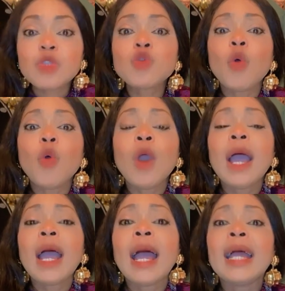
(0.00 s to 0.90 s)
So
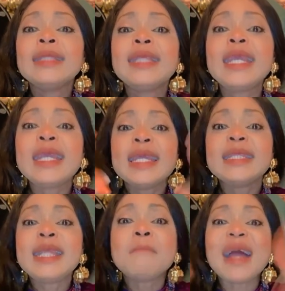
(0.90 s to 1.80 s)
the
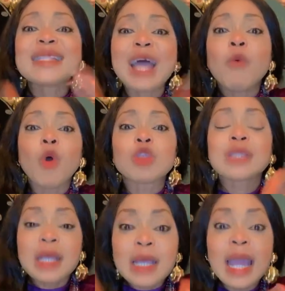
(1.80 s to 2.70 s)
matter
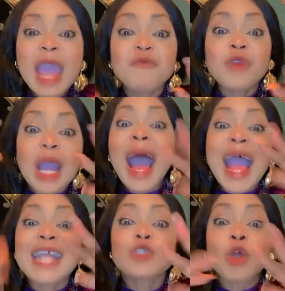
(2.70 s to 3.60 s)
was
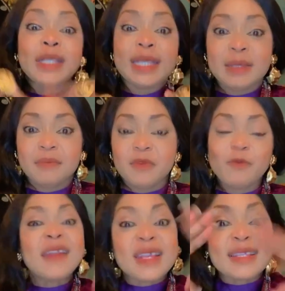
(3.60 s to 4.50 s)
eyes on him.
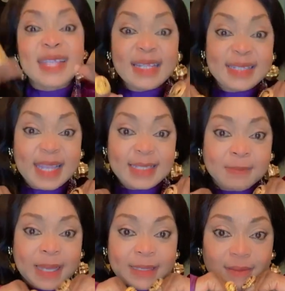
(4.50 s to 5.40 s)
Very
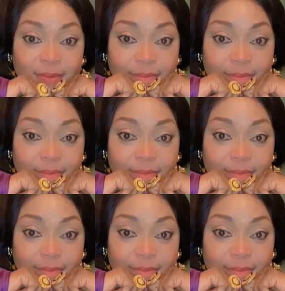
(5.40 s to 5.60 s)
intelligent man.